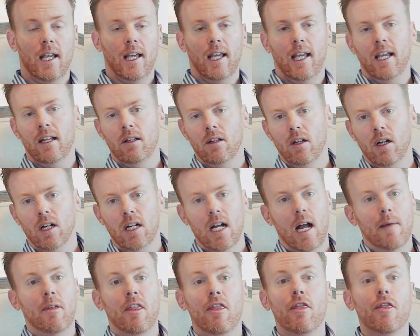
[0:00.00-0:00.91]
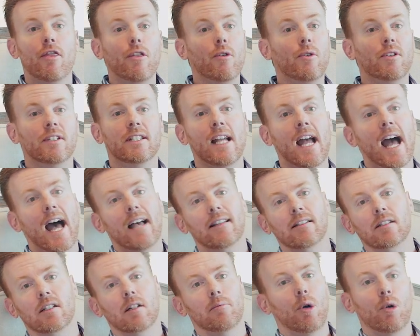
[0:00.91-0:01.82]
Hey, look, I'm
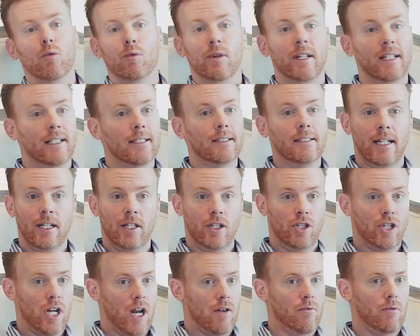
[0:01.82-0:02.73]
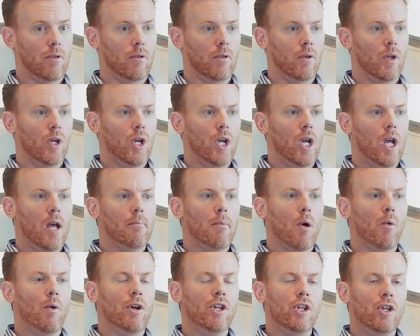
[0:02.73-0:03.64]
enthusiastic about real estate in general,
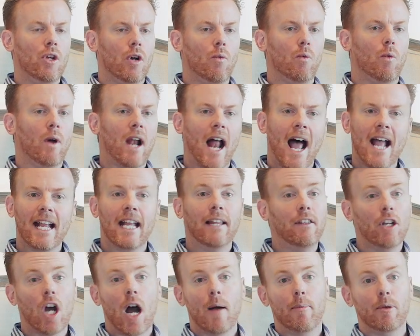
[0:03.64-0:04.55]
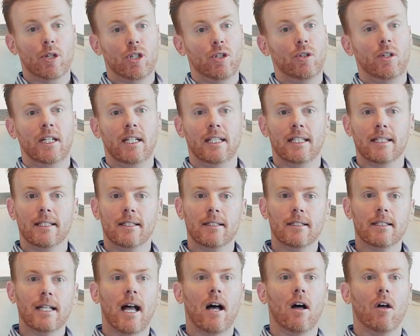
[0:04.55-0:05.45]
but when I get the opportunity to
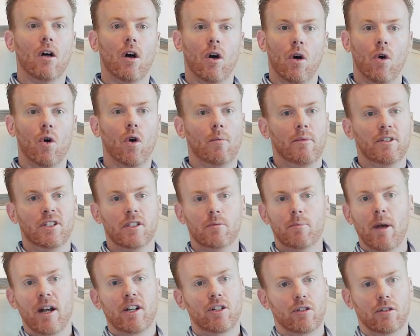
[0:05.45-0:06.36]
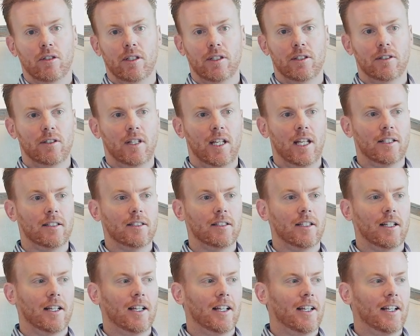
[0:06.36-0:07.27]
sell a home as special as this,